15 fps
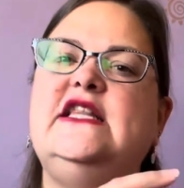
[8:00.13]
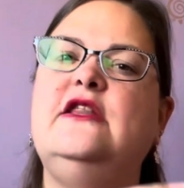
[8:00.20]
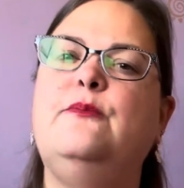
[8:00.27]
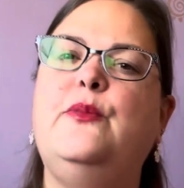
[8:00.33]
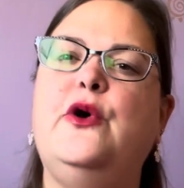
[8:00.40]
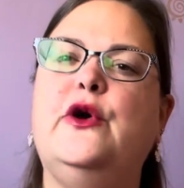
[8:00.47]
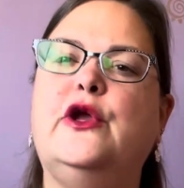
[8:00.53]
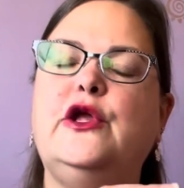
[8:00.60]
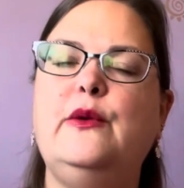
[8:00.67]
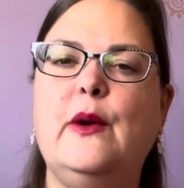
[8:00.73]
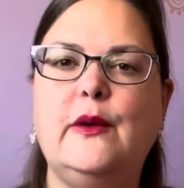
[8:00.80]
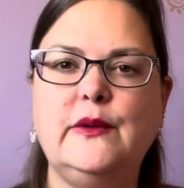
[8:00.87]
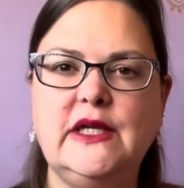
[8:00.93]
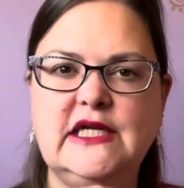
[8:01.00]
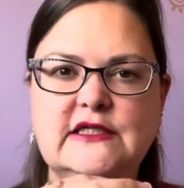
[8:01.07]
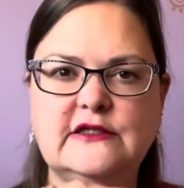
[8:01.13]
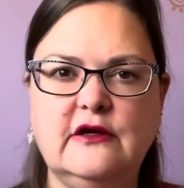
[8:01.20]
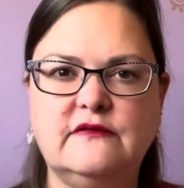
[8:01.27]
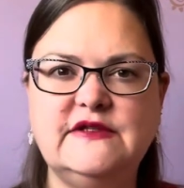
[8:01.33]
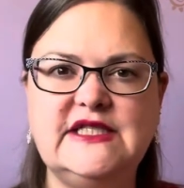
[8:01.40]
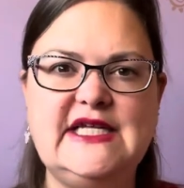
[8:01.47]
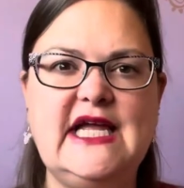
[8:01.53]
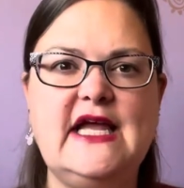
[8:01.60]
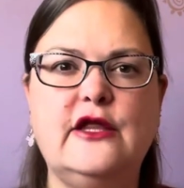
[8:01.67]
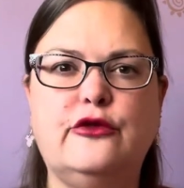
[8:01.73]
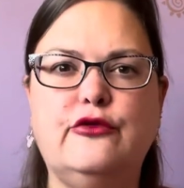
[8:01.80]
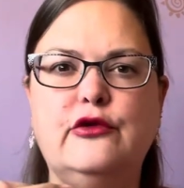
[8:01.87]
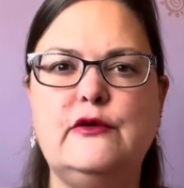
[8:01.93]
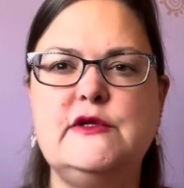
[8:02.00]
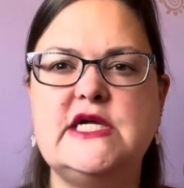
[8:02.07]
the book you only sort of see it
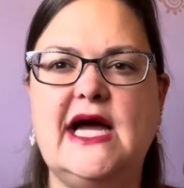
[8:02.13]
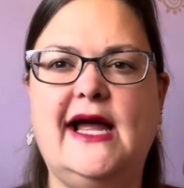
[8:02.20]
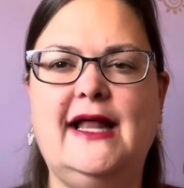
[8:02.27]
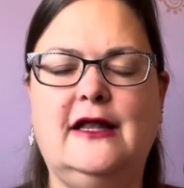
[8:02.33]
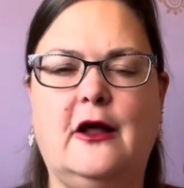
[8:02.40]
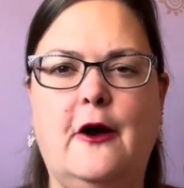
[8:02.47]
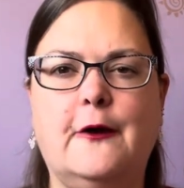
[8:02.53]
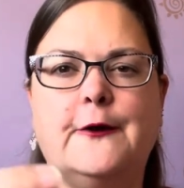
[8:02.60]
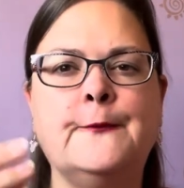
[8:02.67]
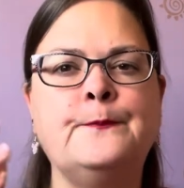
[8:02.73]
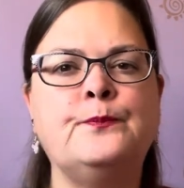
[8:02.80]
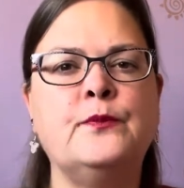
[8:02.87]
through dialogue.